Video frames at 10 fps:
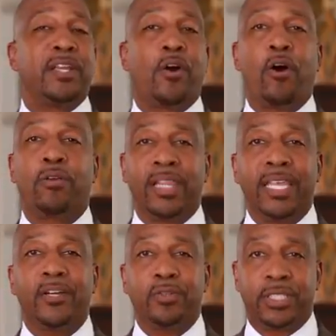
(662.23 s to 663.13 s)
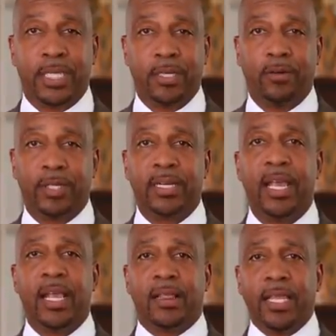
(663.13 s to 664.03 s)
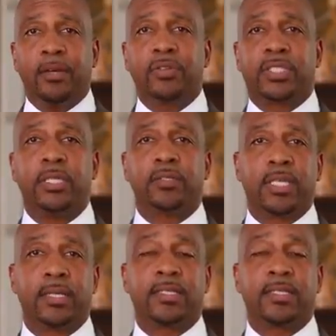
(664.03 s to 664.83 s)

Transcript: called Legal Shield. And Legal Shield said,